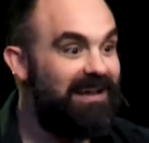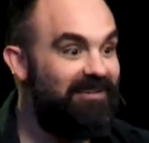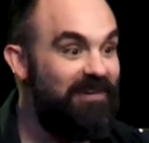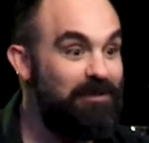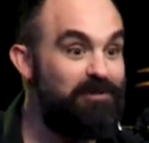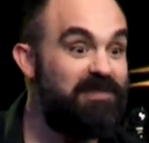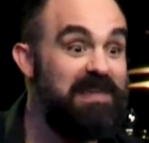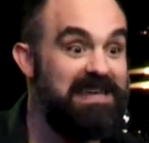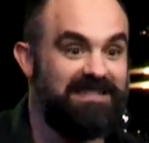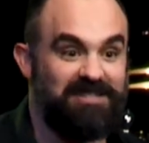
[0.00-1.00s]
A fellow
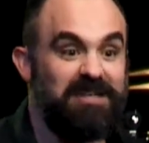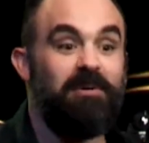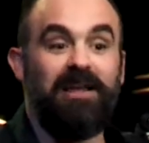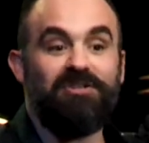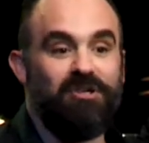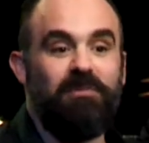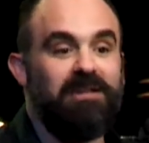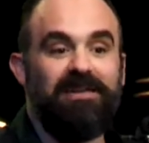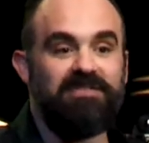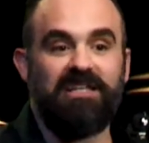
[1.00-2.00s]
theist, someone else who
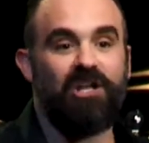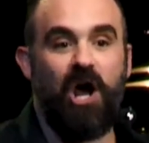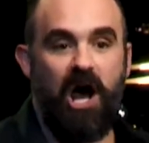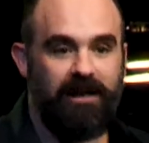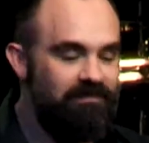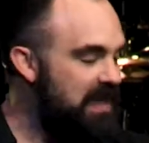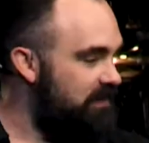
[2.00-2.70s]
believes in God,